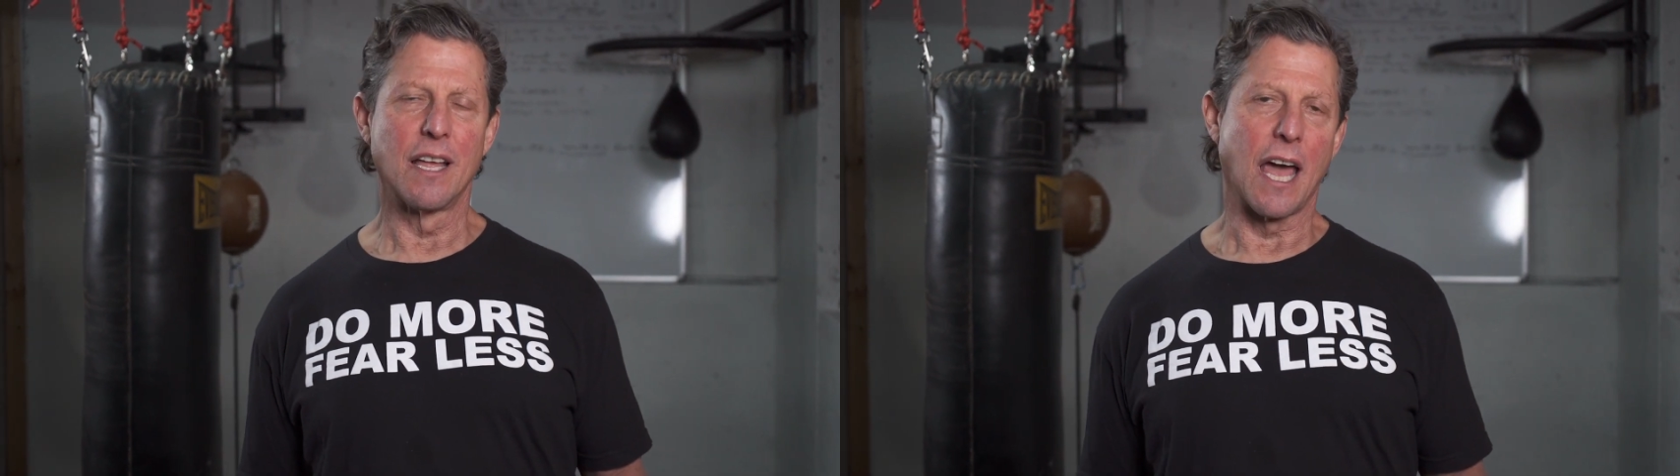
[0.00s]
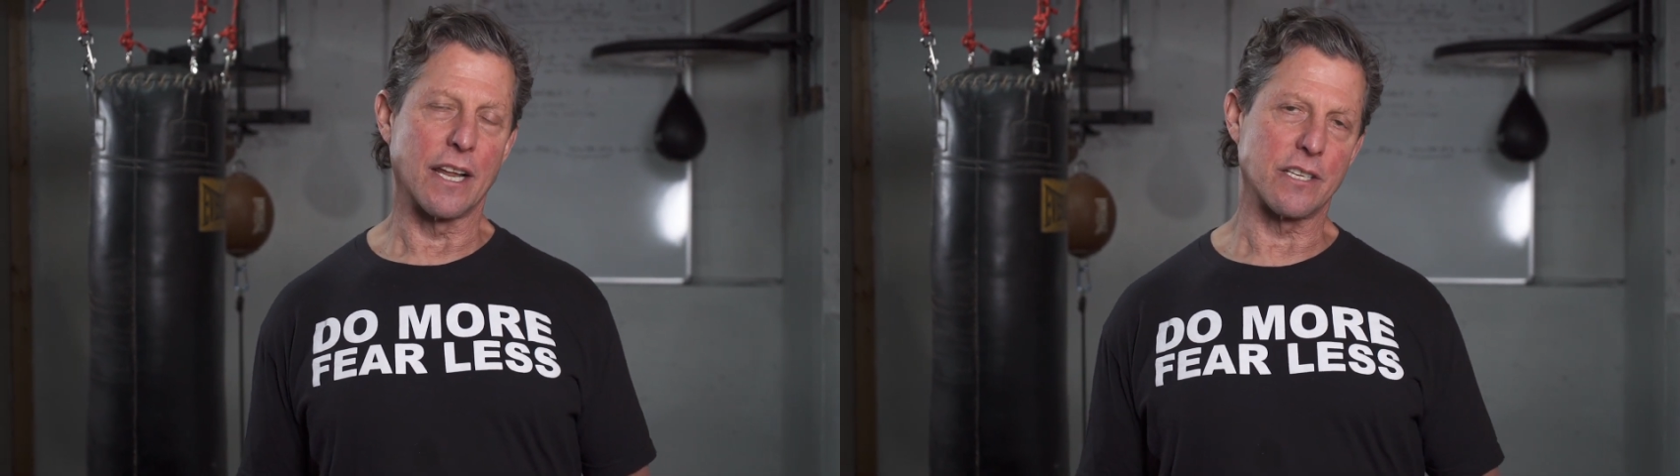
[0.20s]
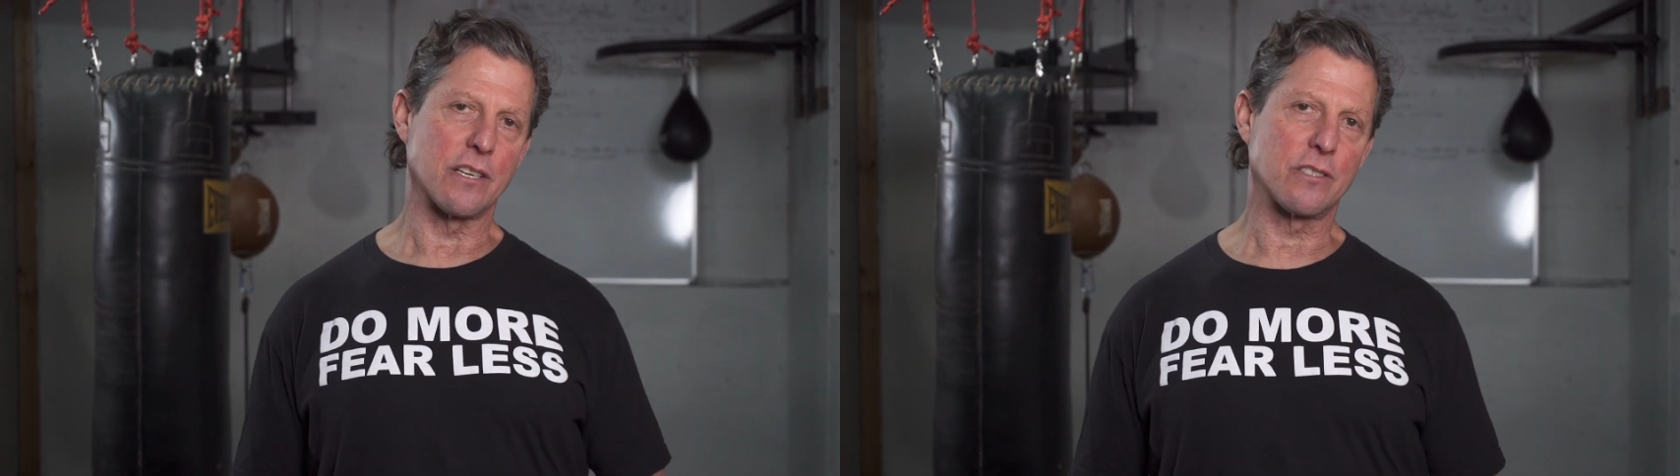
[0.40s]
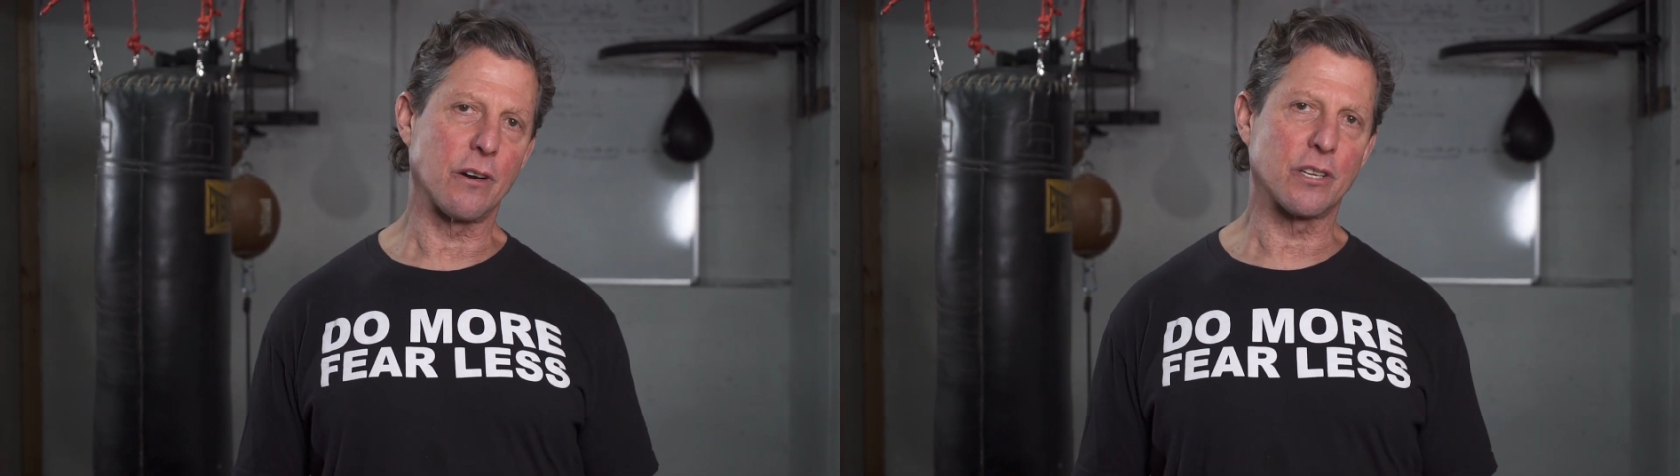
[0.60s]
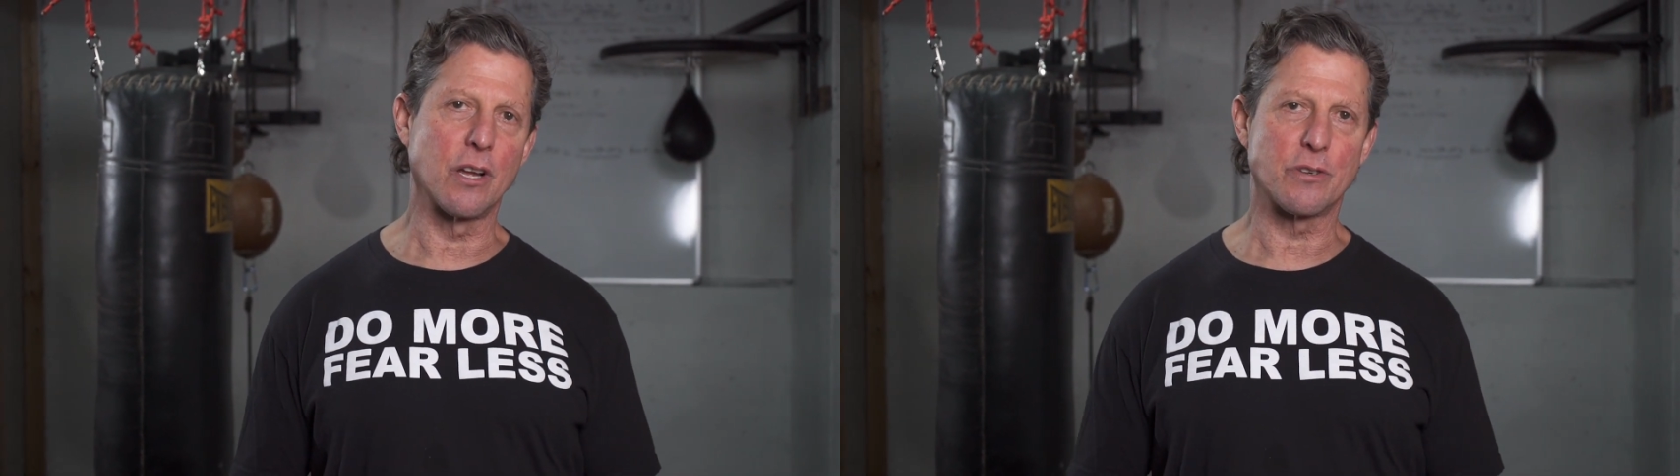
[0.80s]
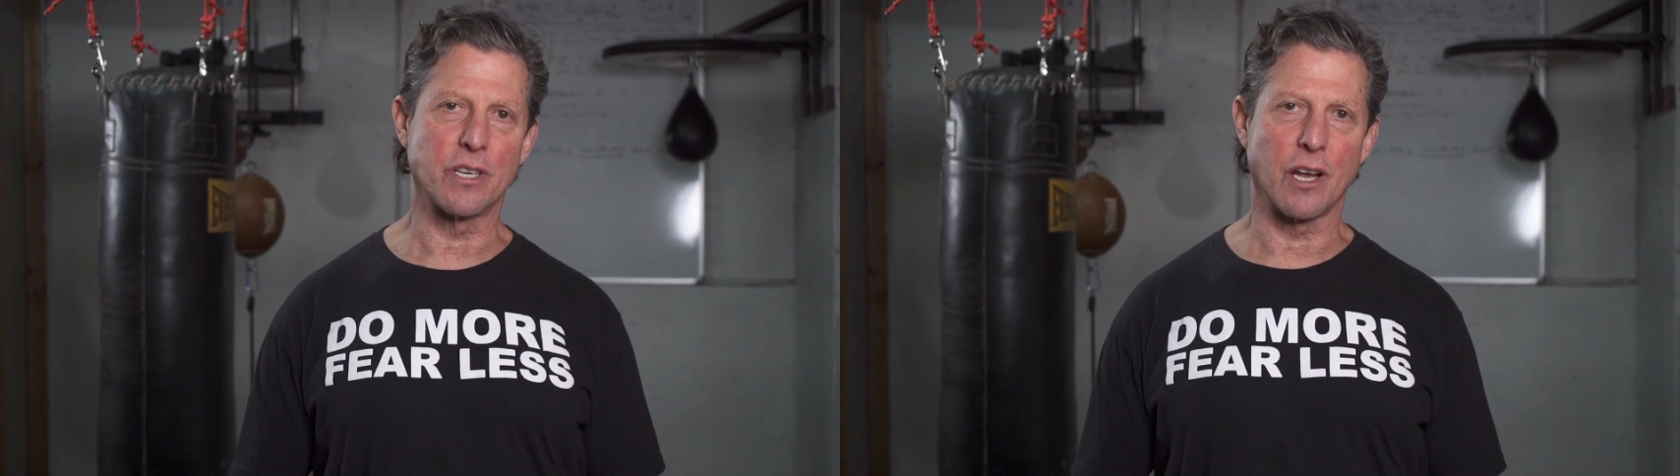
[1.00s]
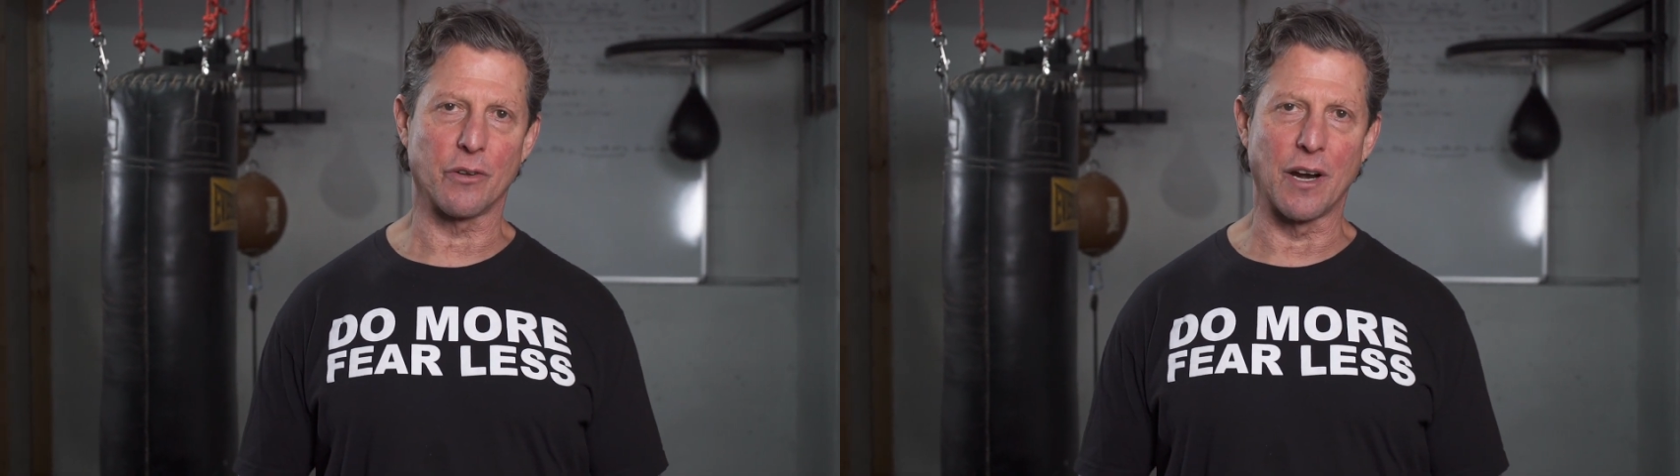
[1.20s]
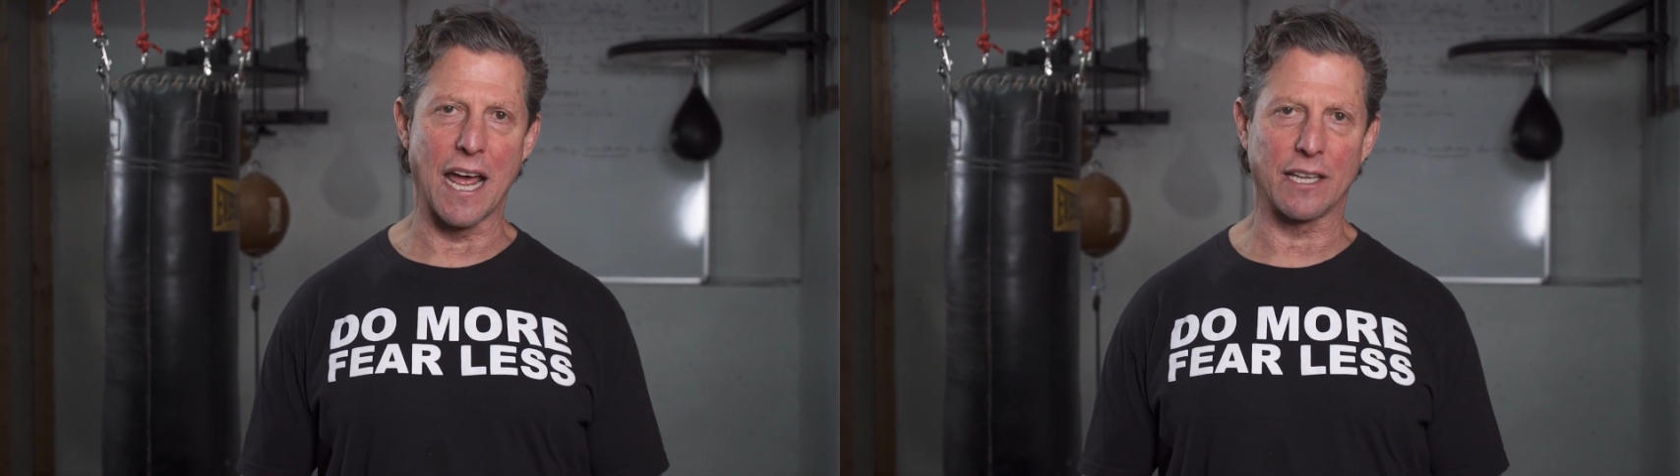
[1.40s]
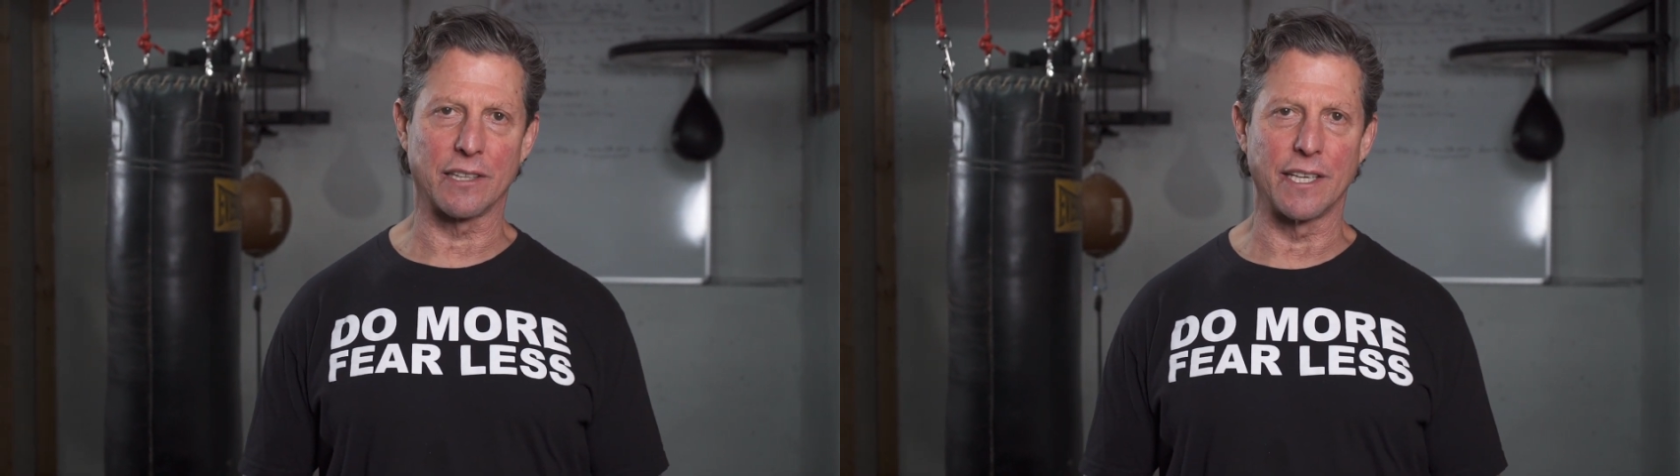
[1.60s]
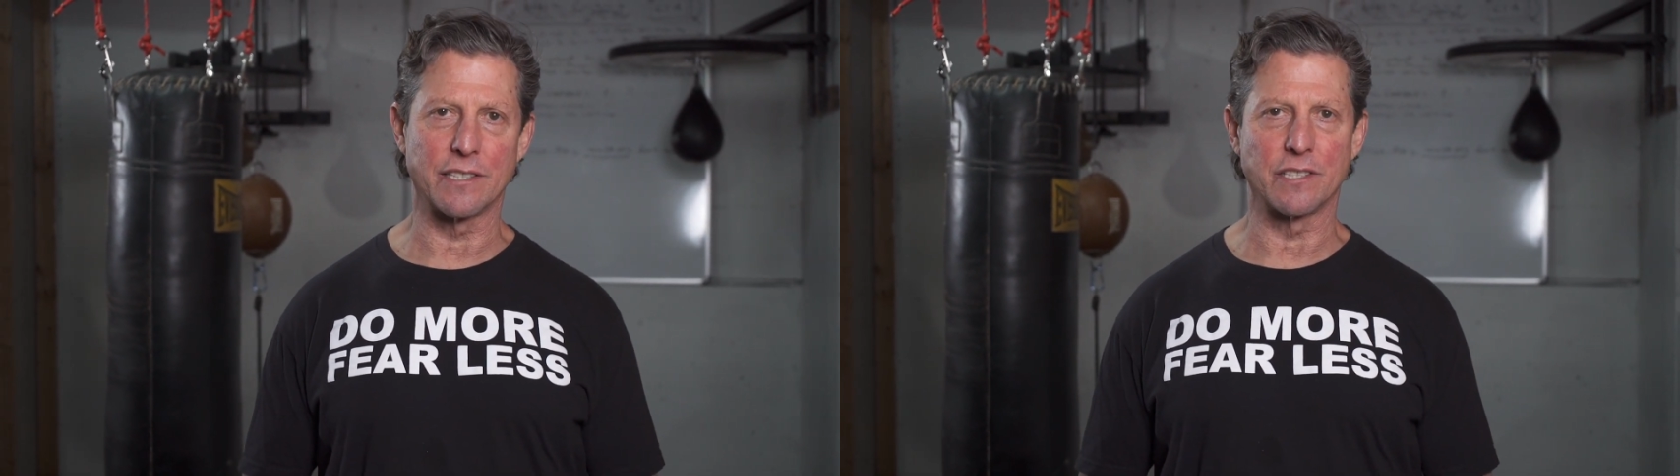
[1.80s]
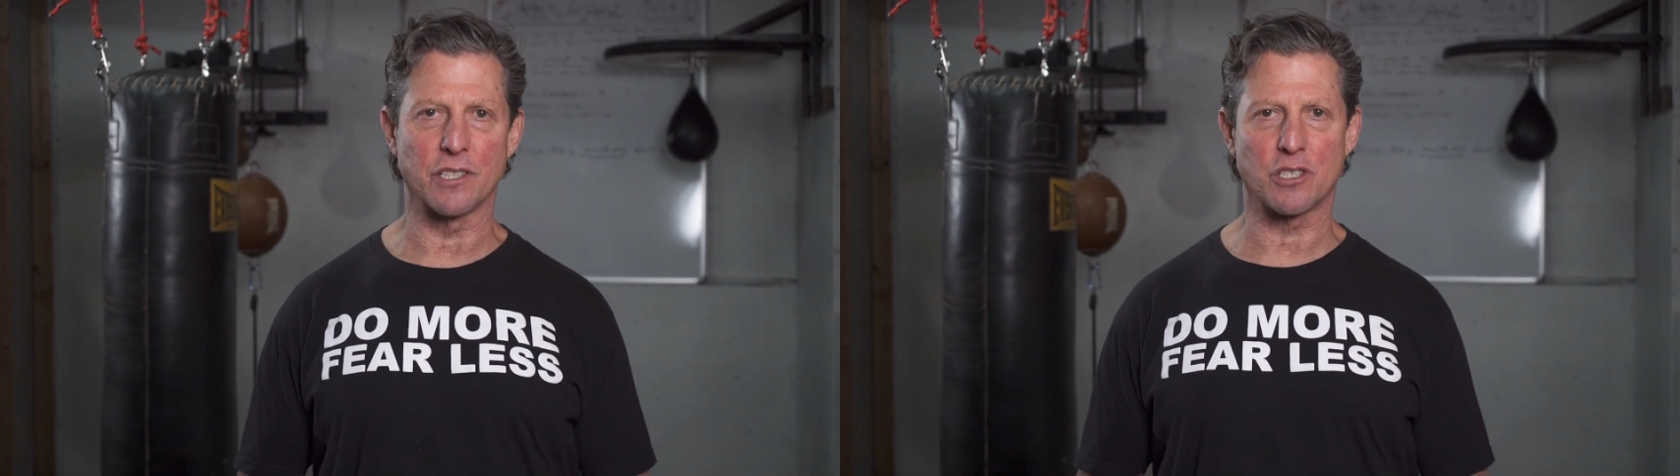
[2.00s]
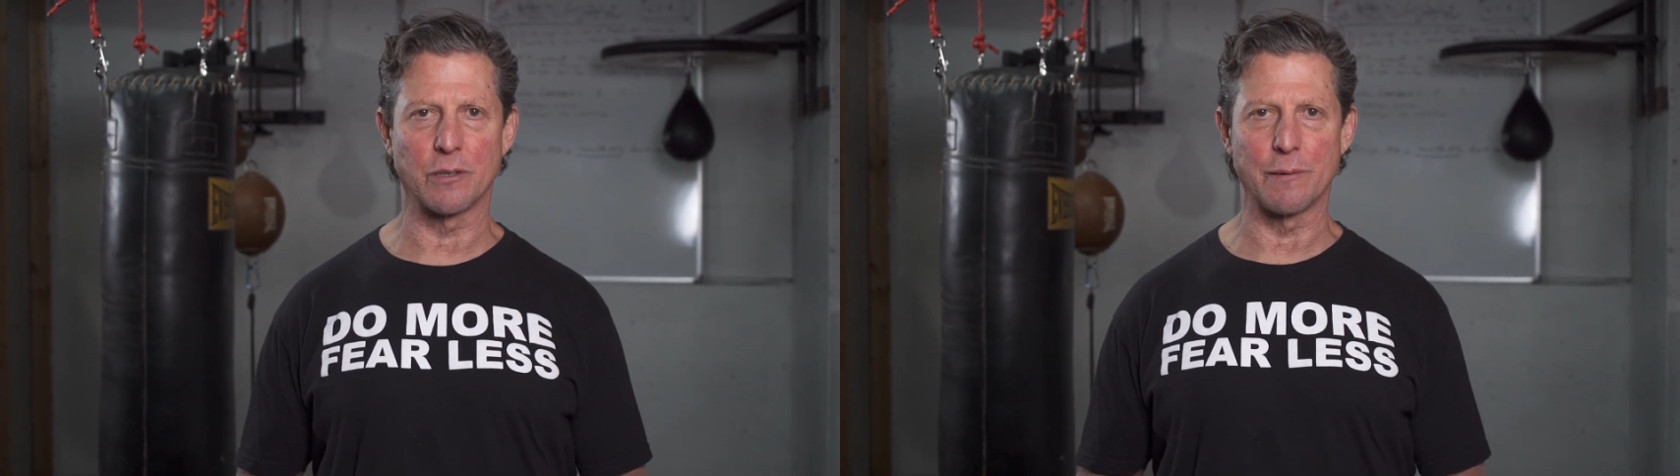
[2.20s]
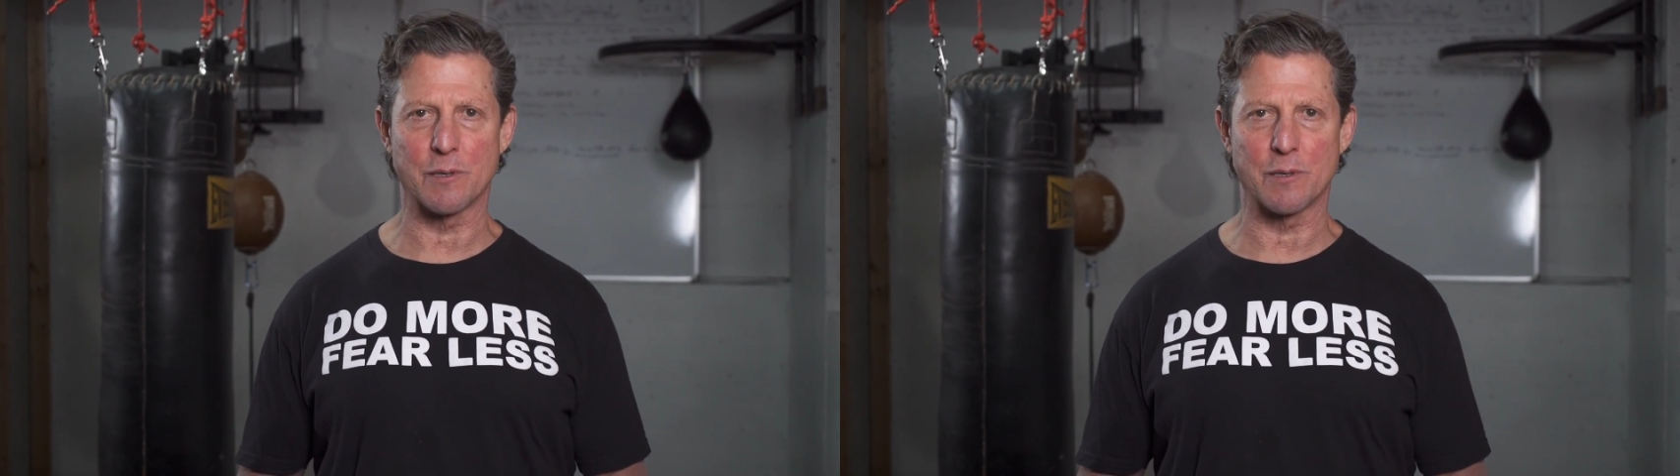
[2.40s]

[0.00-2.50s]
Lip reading: and as I started coaching other athletes in extreme